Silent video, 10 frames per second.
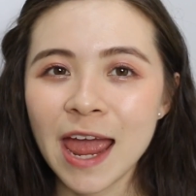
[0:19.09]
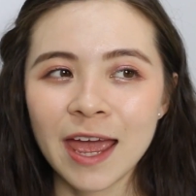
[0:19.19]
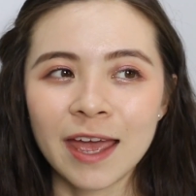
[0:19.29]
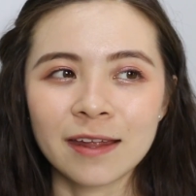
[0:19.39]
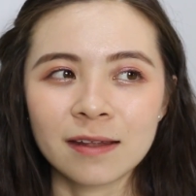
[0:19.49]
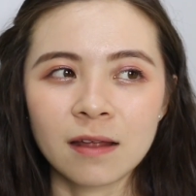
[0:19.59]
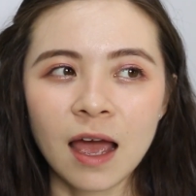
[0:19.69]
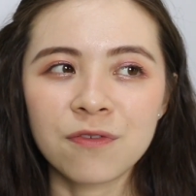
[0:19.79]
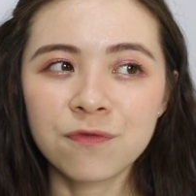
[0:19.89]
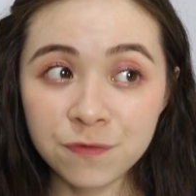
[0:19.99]
and
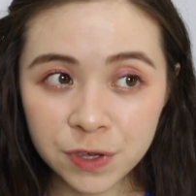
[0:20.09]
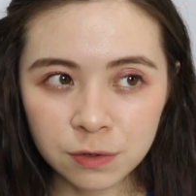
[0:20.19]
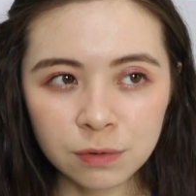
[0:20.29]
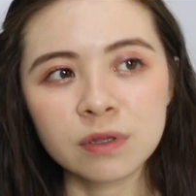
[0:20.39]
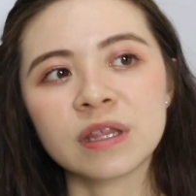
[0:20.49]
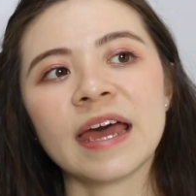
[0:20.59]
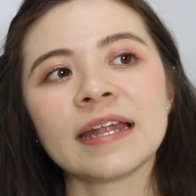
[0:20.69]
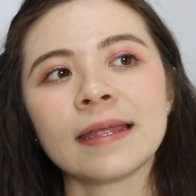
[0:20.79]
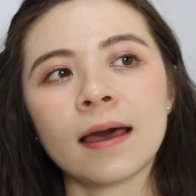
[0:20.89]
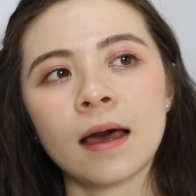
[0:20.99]
I feel
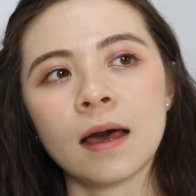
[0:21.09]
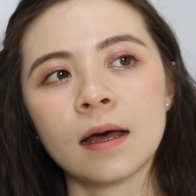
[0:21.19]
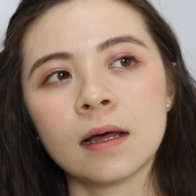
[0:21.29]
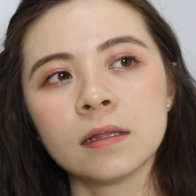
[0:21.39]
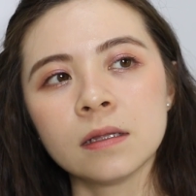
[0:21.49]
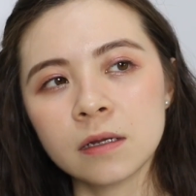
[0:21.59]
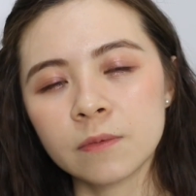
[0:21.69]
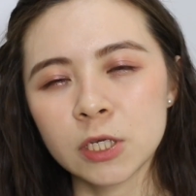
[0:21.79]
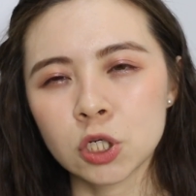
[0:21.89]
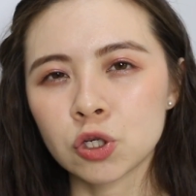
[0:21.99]
that they're a little
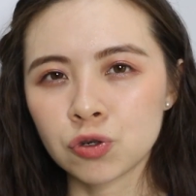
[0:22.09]
bit